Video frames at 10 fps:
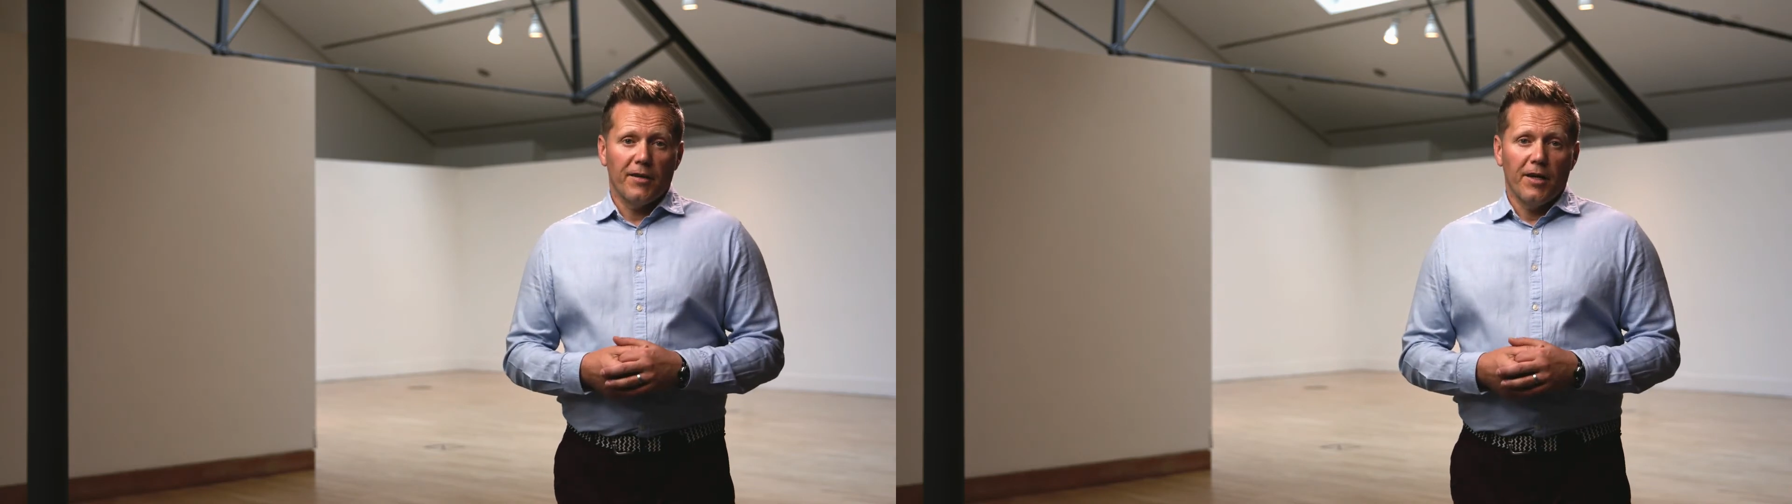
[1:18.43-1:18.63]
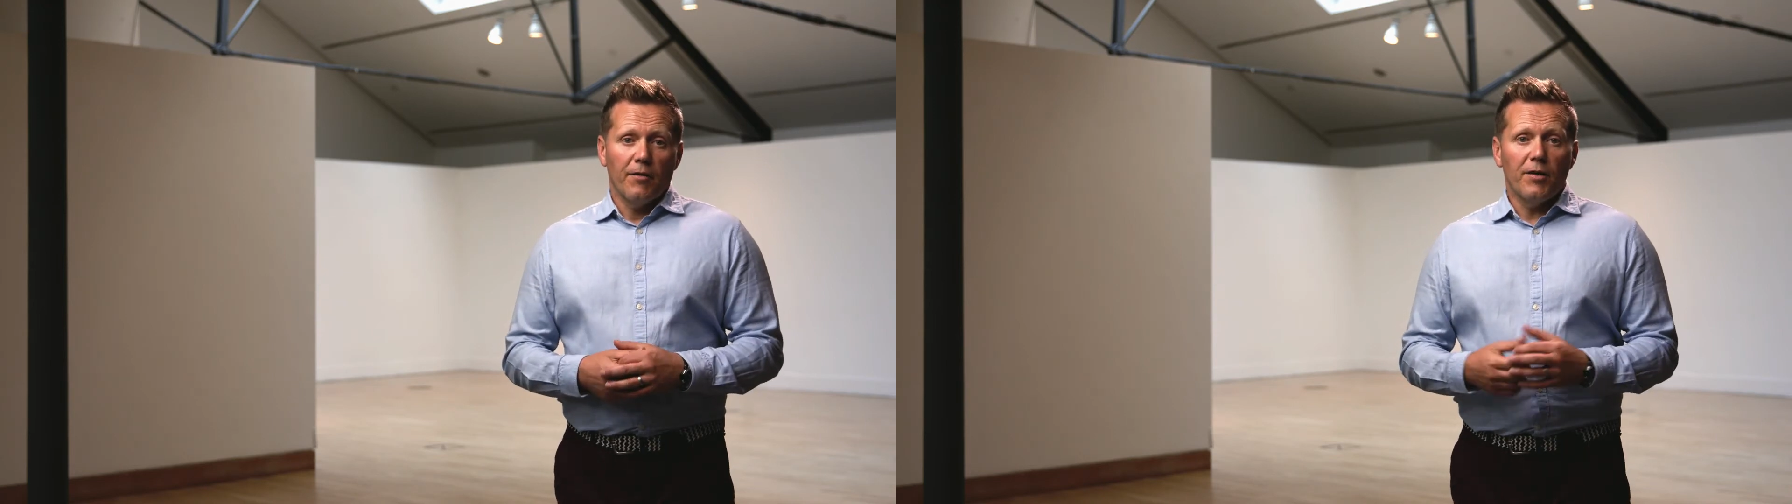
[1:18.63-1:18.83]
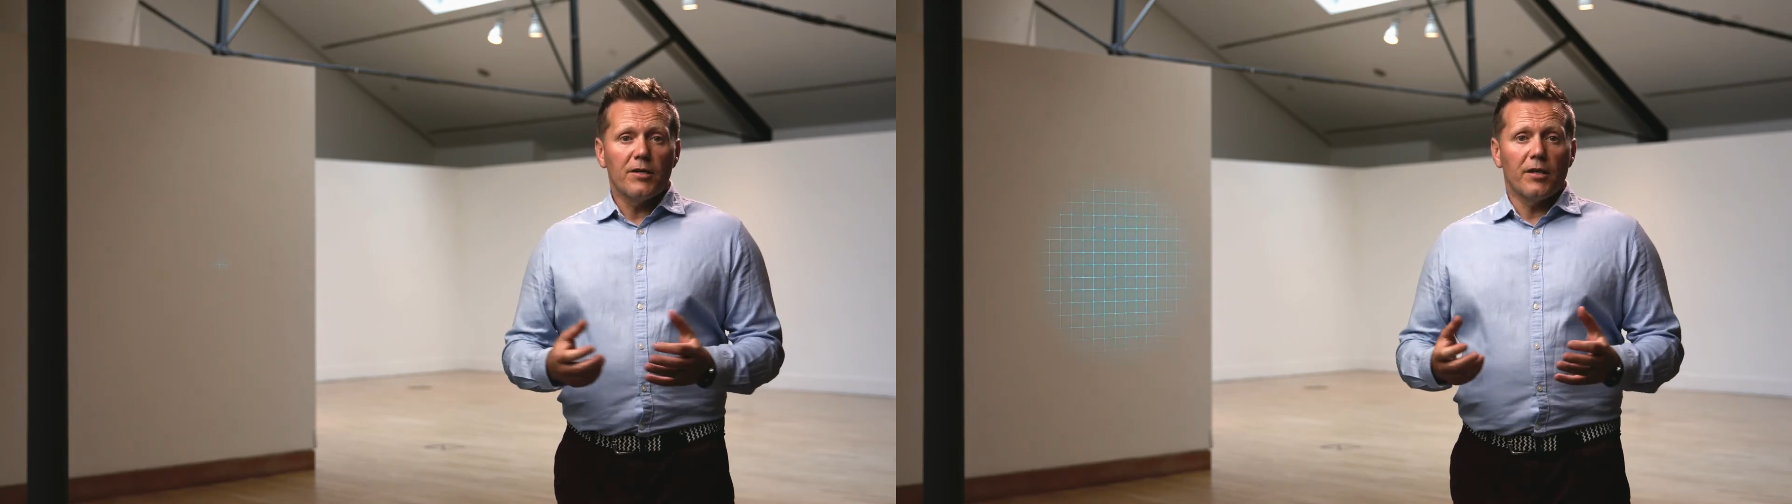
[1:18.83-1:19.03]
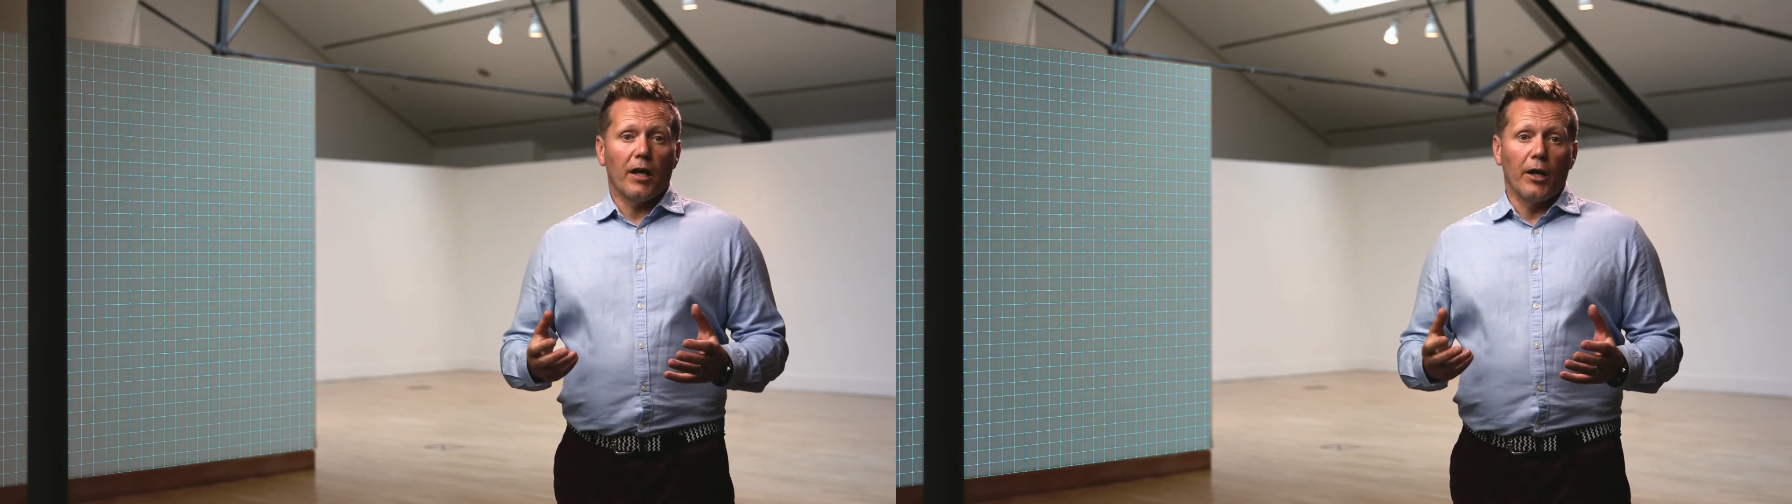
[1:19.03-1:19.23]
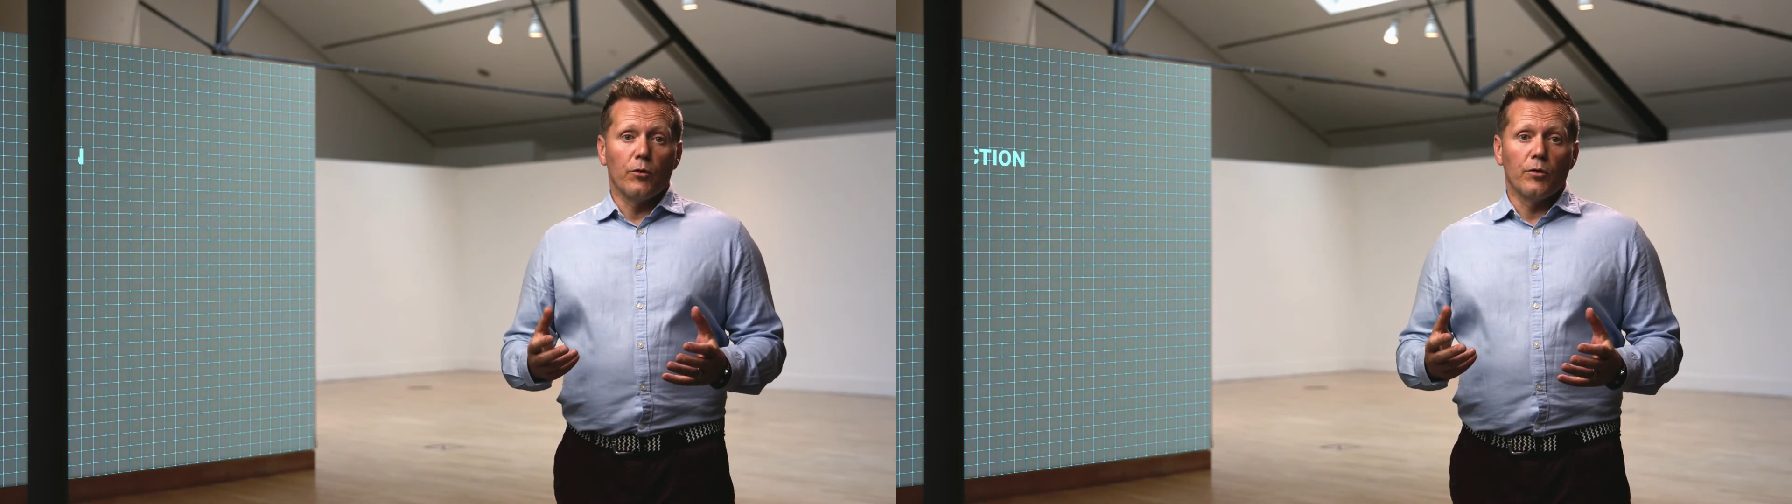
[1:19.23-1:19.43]
These
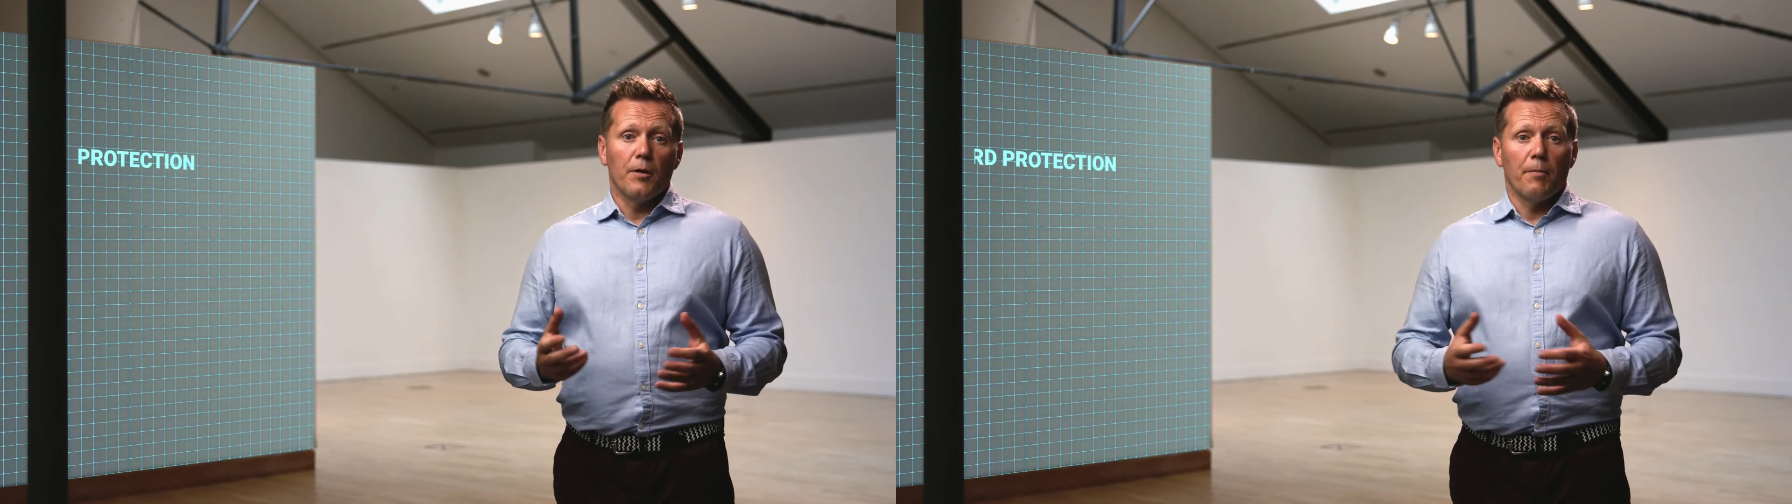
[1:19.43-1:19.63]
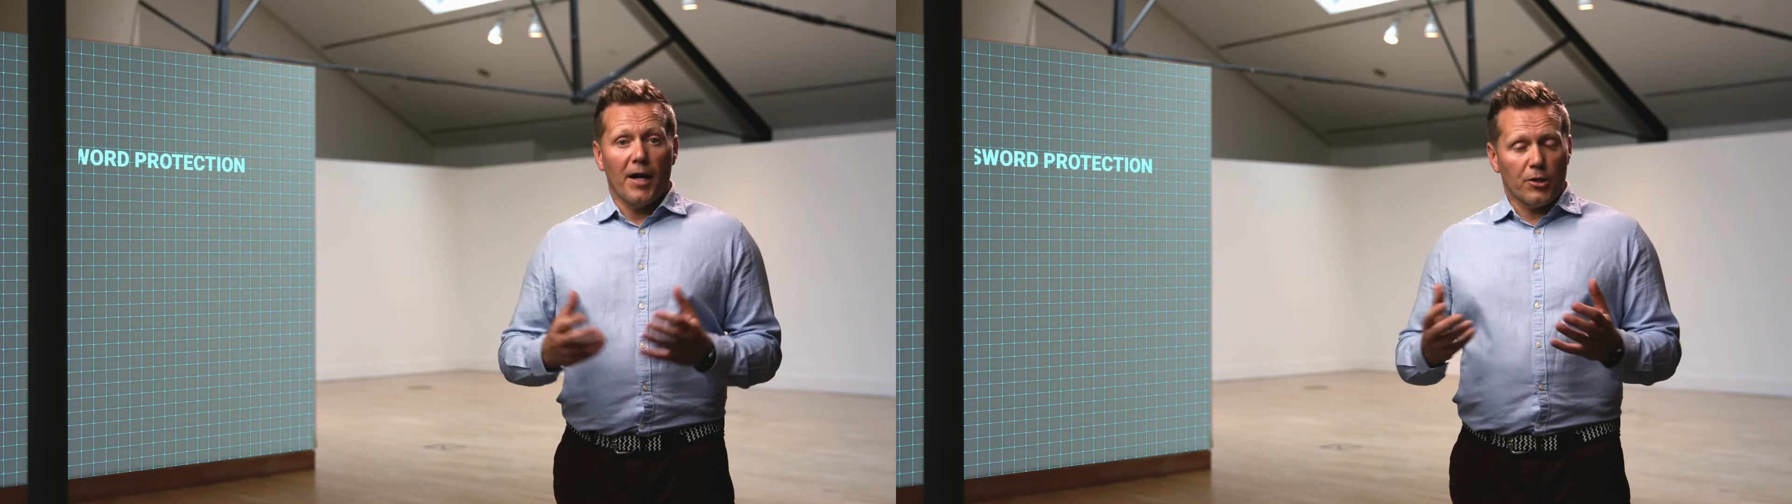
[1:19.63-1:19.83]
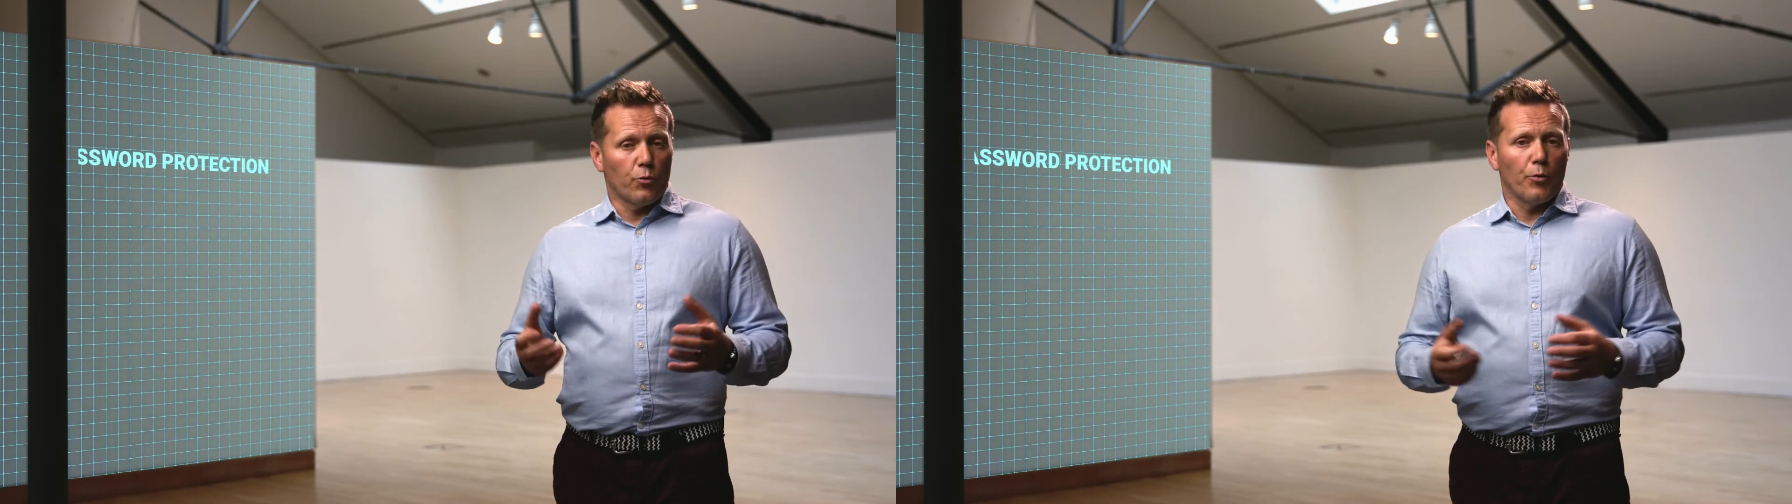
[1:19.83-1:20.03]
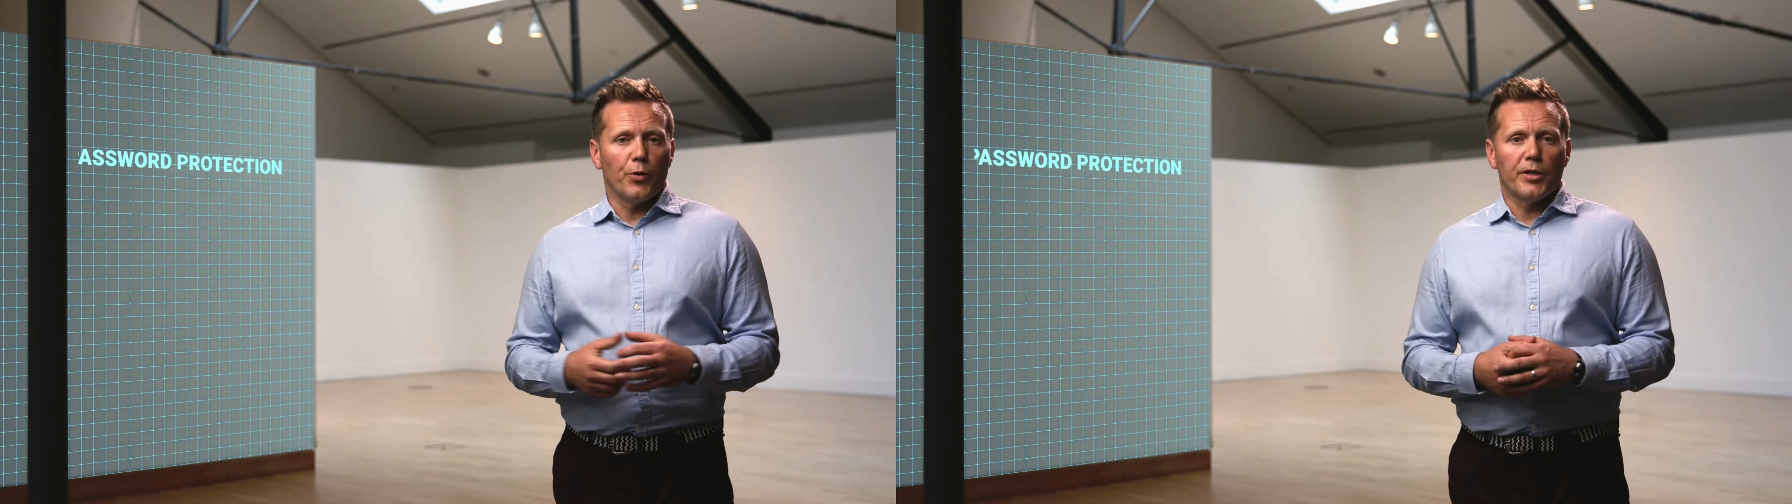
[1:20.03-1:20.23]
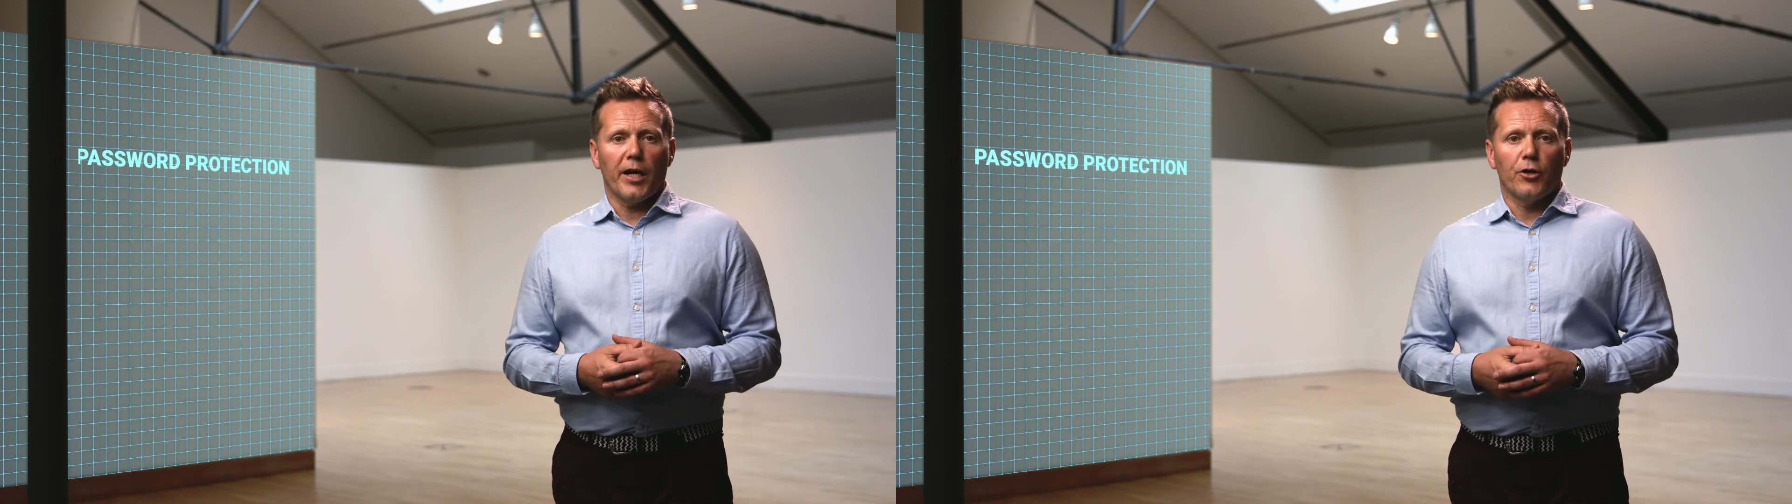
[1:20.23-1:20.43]
include password
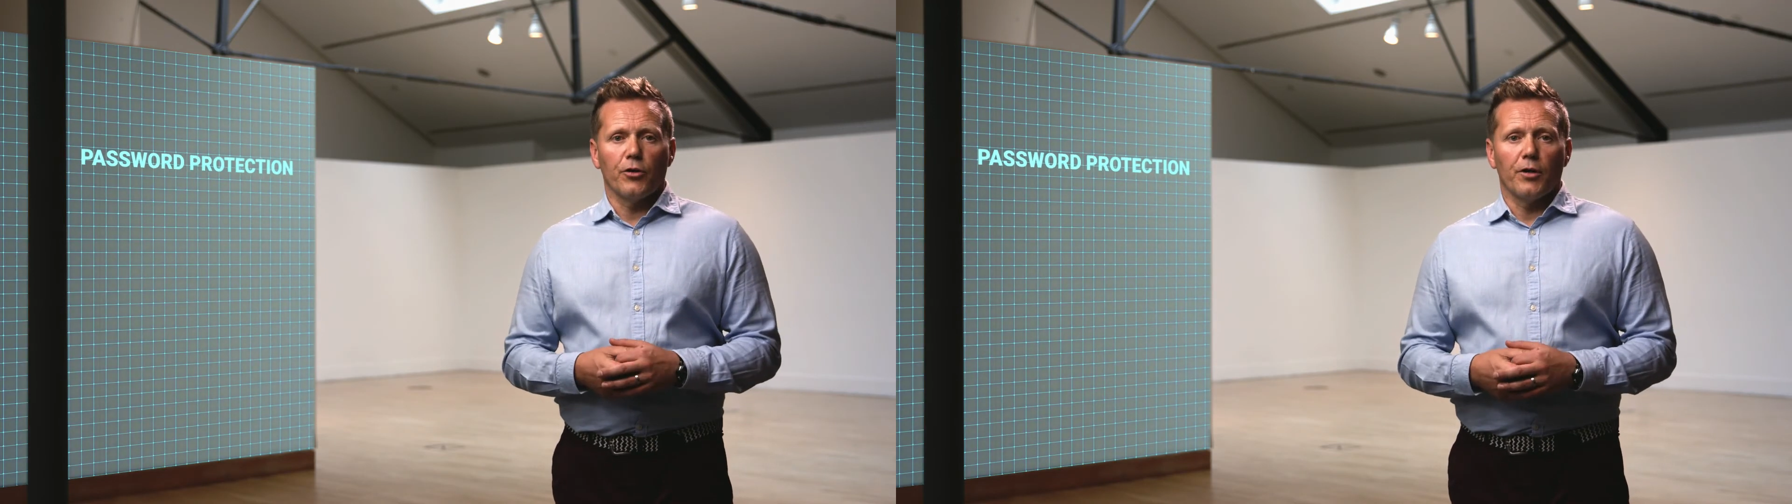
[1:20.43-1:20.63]
protection